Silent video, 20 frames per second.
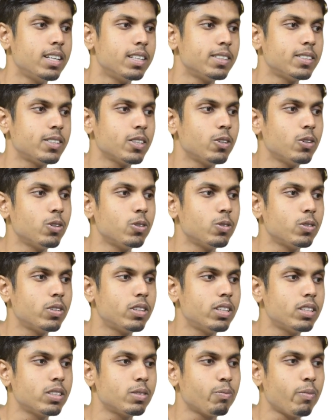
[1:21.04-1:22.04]
So
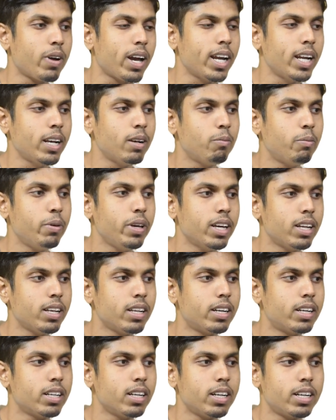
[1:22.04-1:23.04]
this might be a
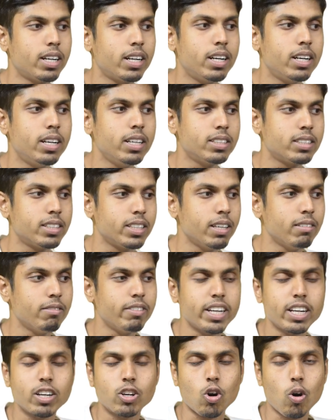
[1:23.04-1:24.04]
little
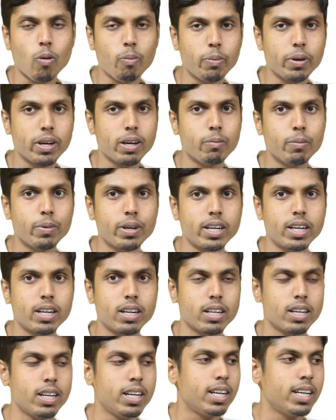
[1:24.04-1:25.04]
deceiving topic, but
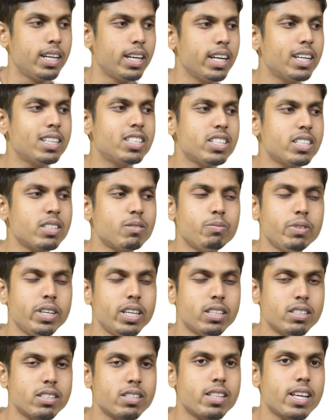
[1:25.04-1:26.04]
it just
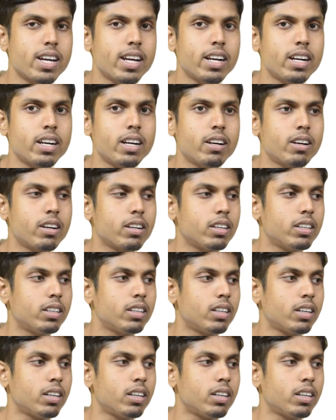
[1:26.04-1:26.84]
means that